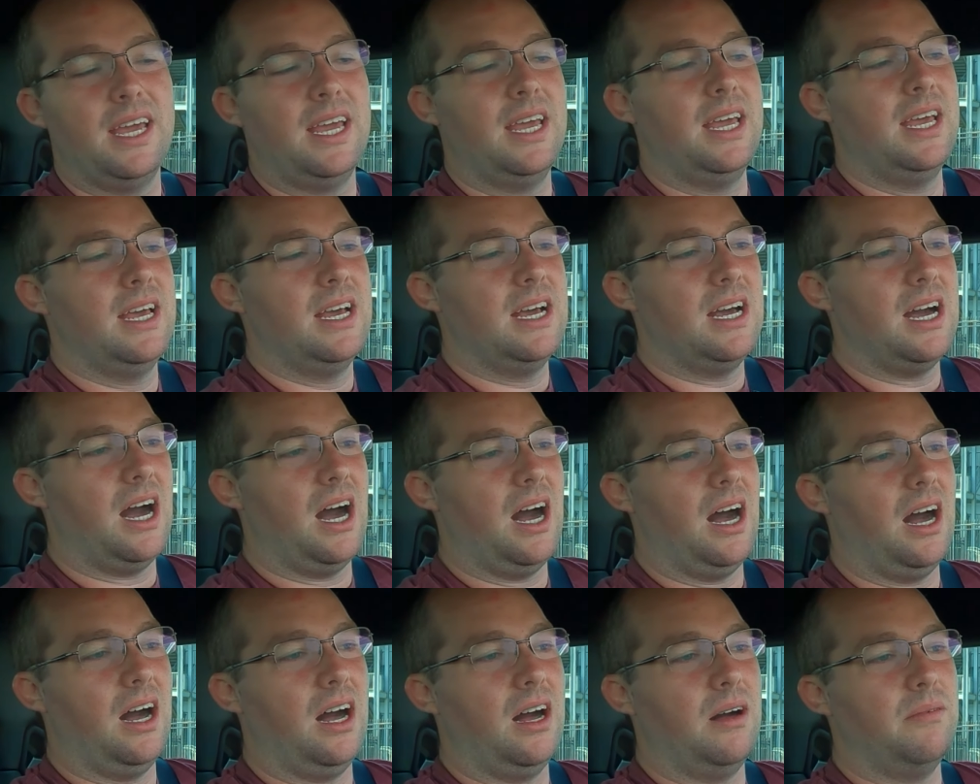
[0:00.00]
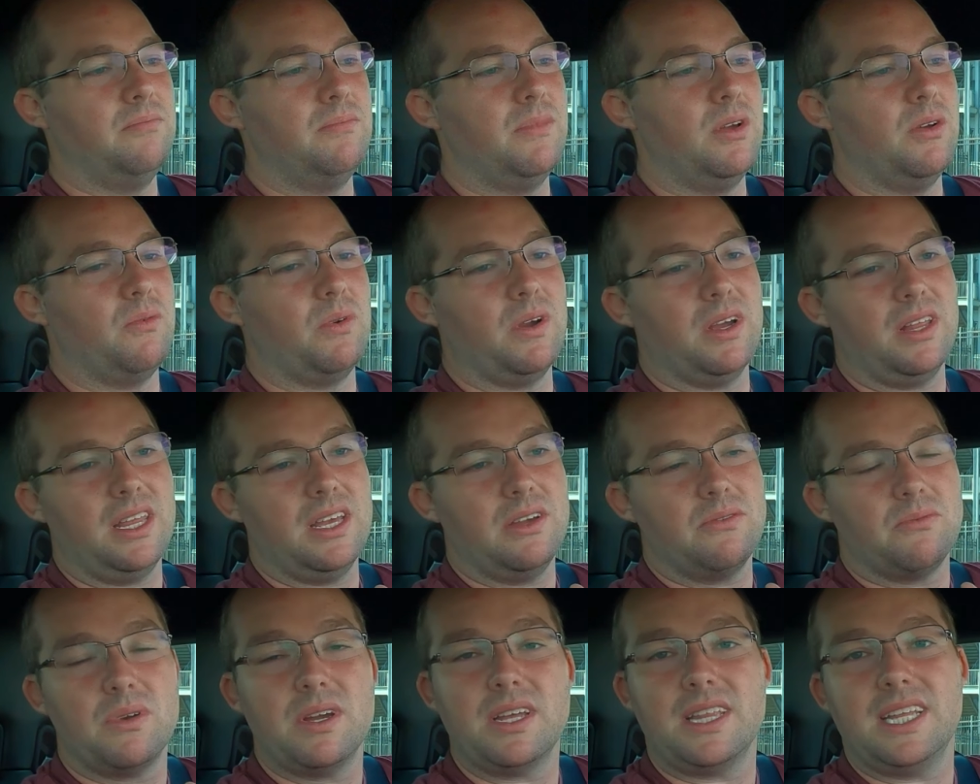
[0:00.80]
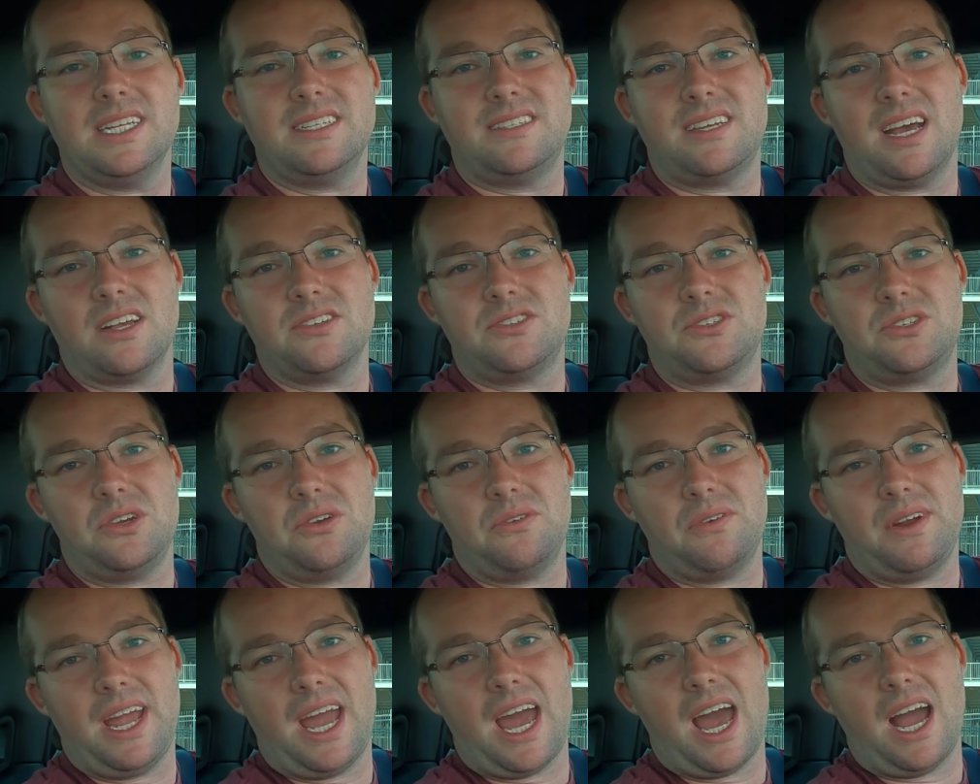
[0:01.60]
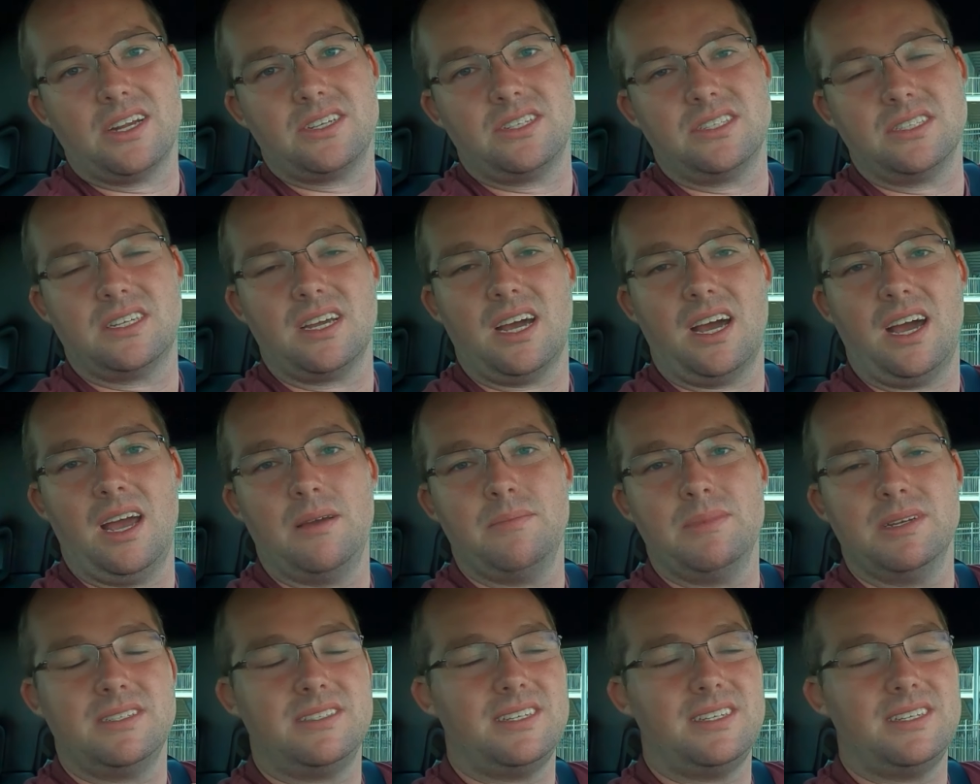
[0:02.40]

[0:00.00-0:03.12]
It really tests your reaction time.